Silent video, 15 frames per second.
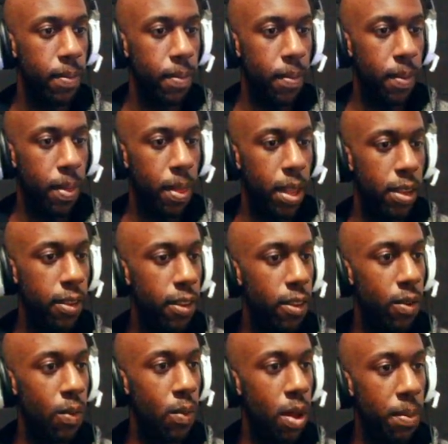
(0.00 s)
This
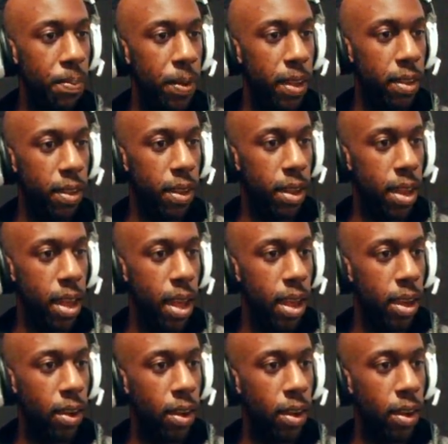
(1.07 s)
is one piece of cake.